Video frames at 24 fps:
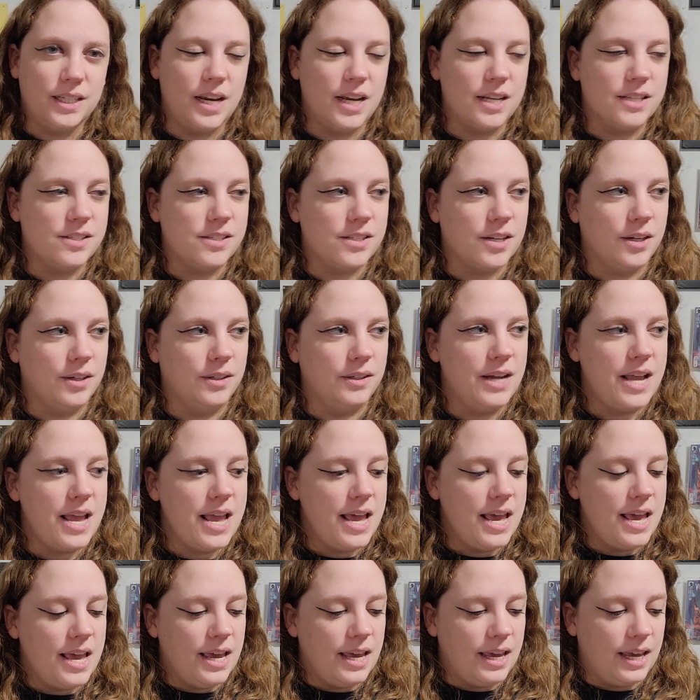And so
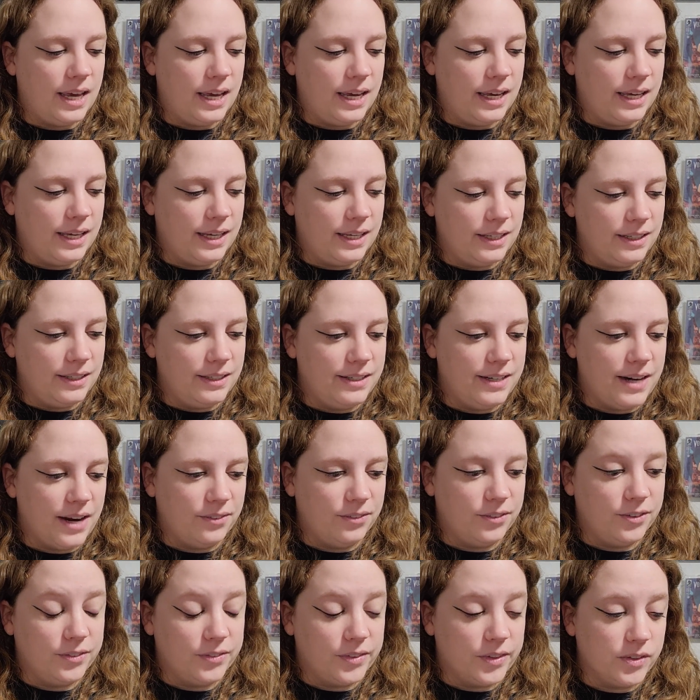it
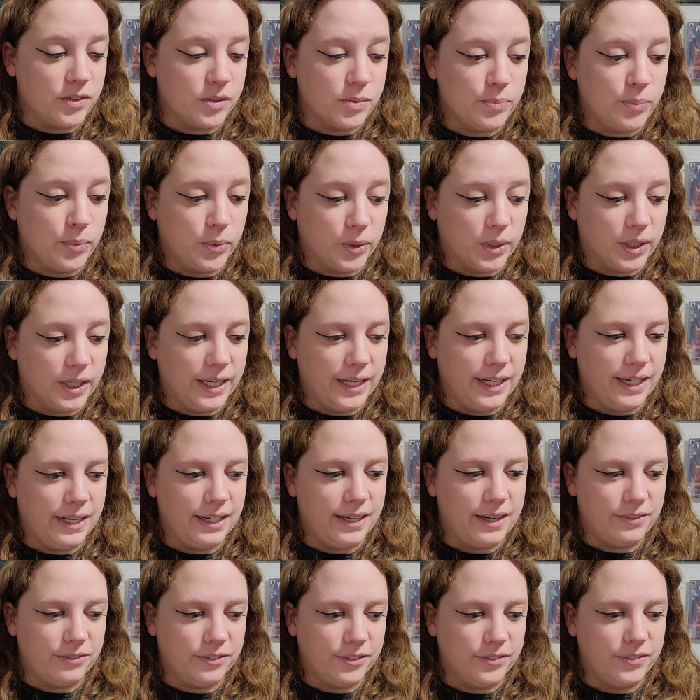never feels boring. It
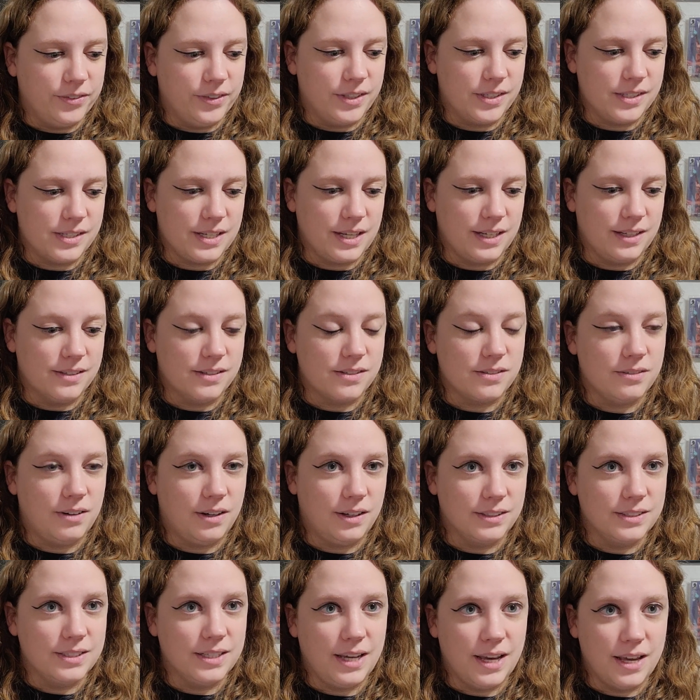never feels like a
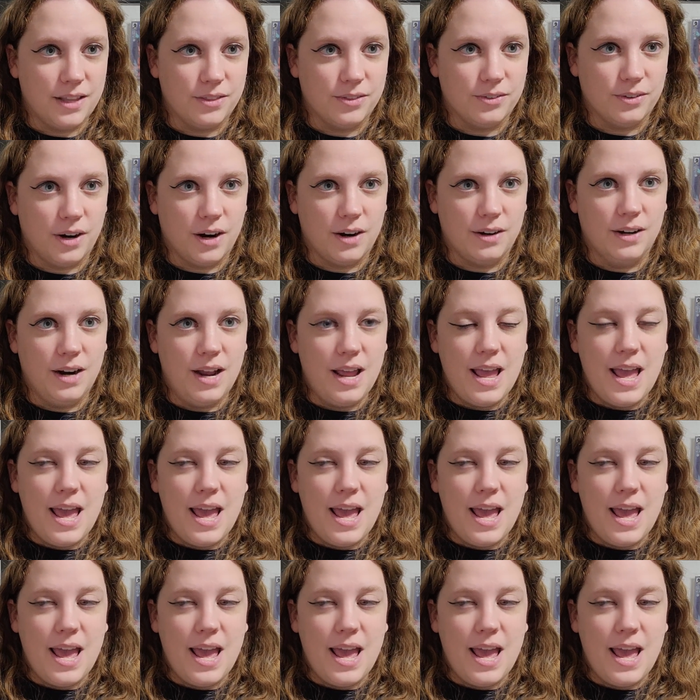slog to get through.